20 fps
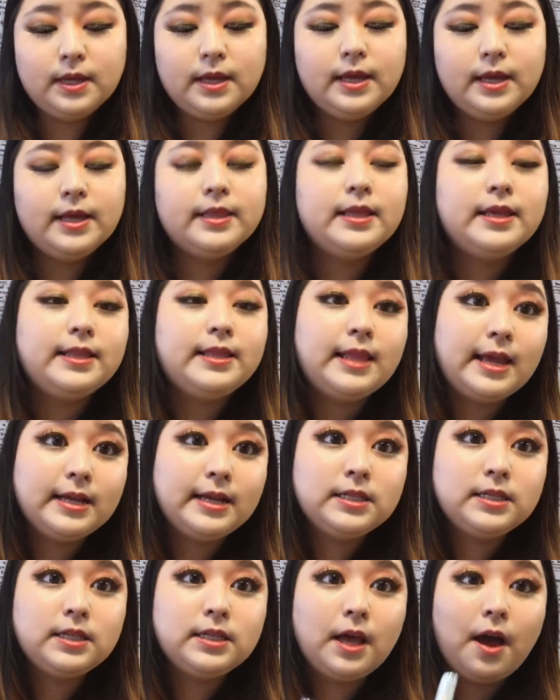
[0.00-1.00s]
The
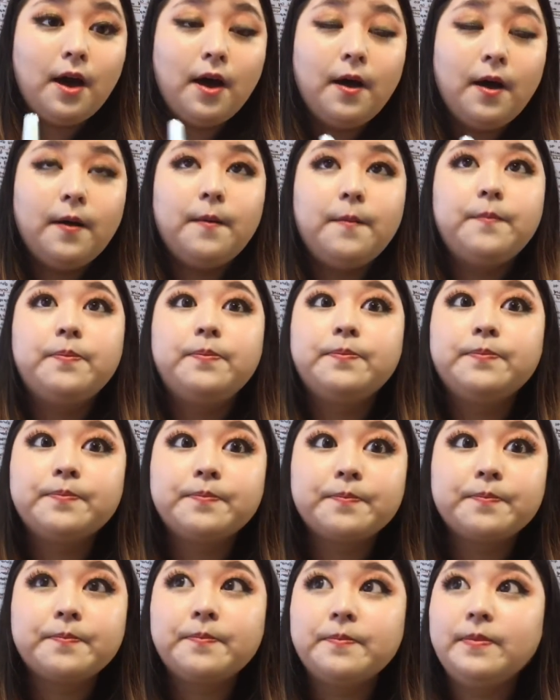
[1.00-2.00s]
next
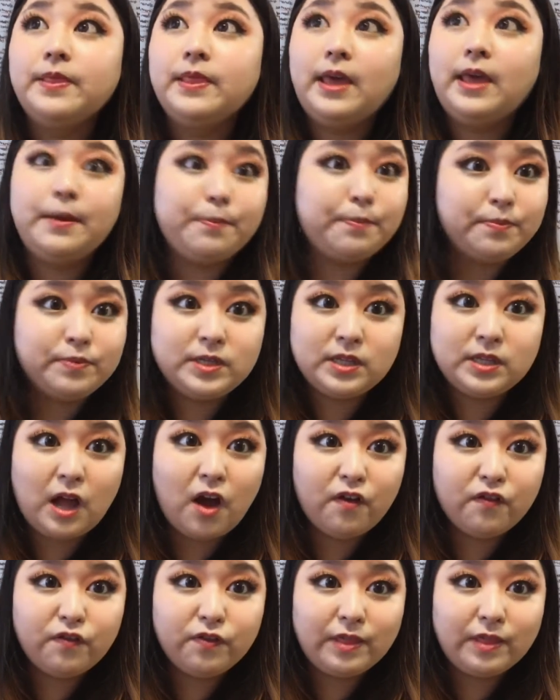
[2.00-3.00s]
lip
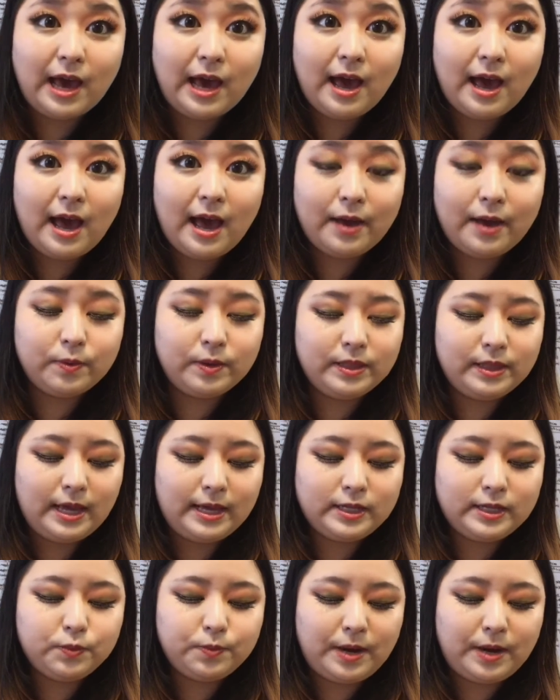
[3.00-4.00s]
stuff that I would
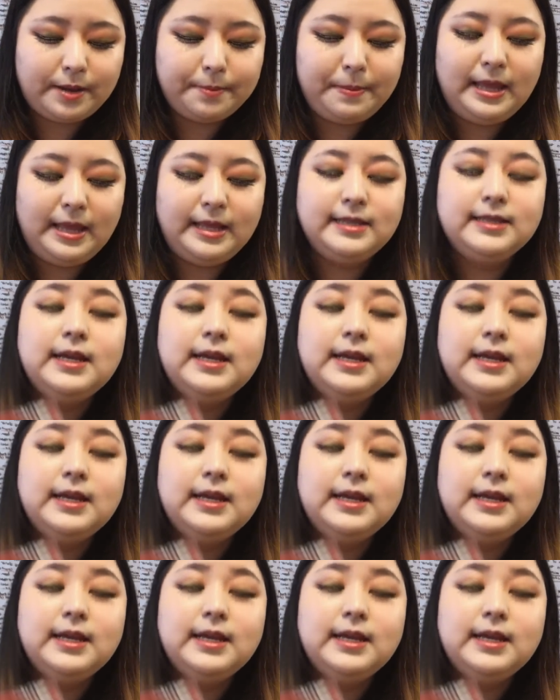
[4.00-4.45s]
like to recommend